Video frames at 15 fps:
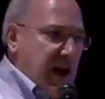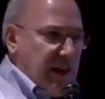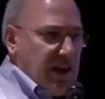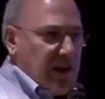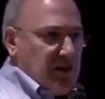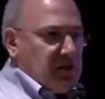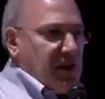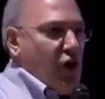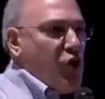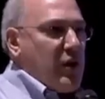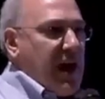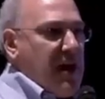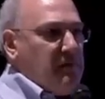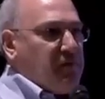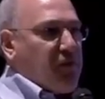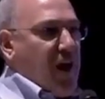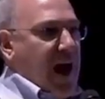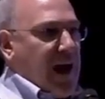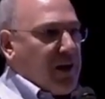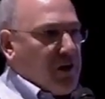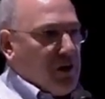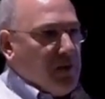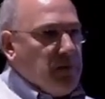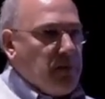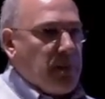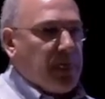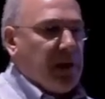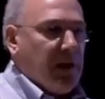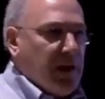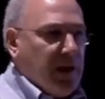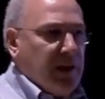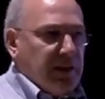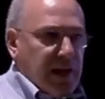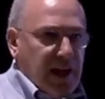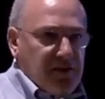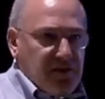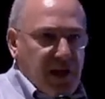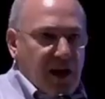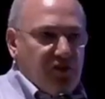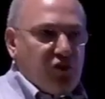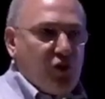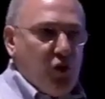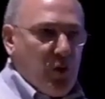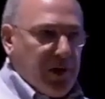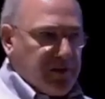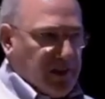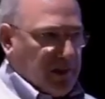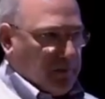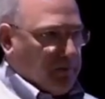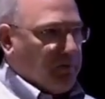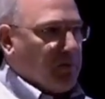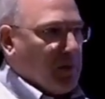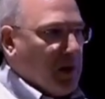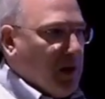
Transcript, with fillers: And then you say, okay, fracker, that's not true, is it?